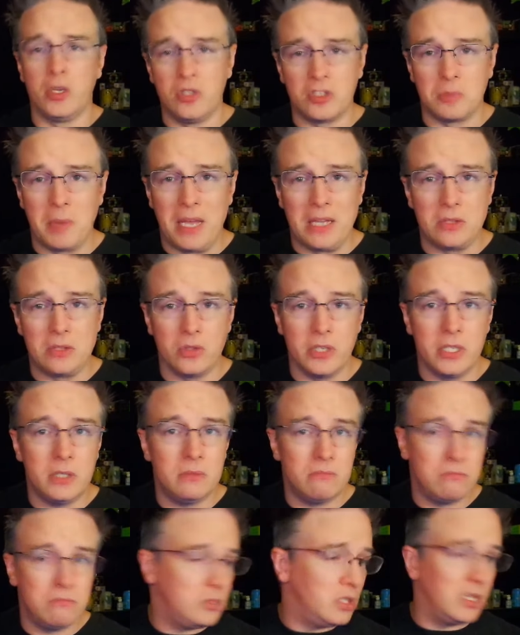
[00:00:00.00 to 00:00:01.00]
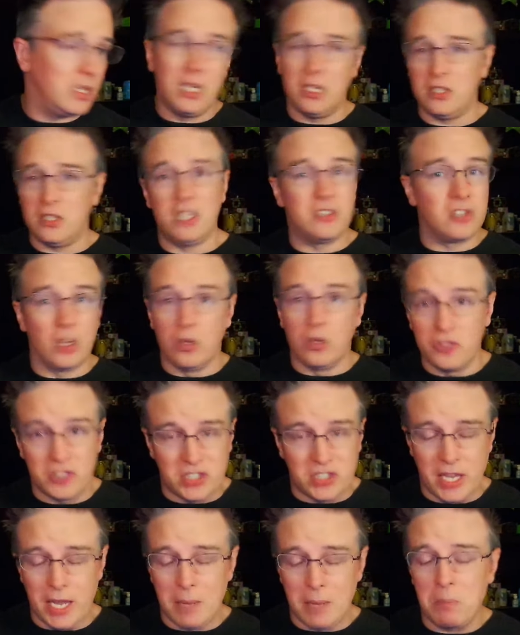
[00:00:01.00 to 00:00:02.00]
dismantle it. it. It's all the
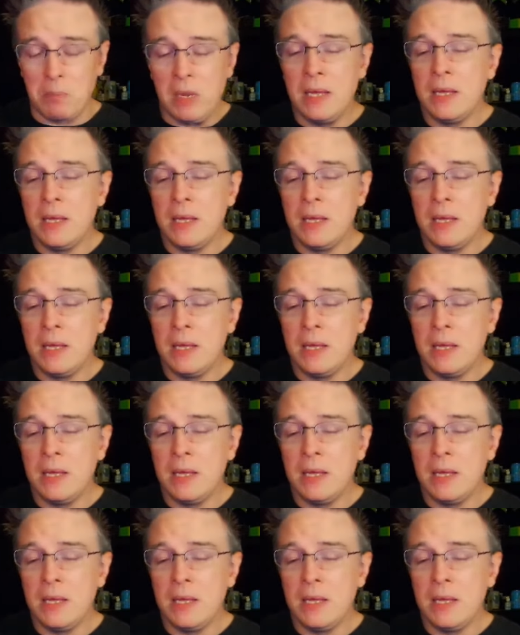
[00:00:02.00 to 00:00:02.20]
same.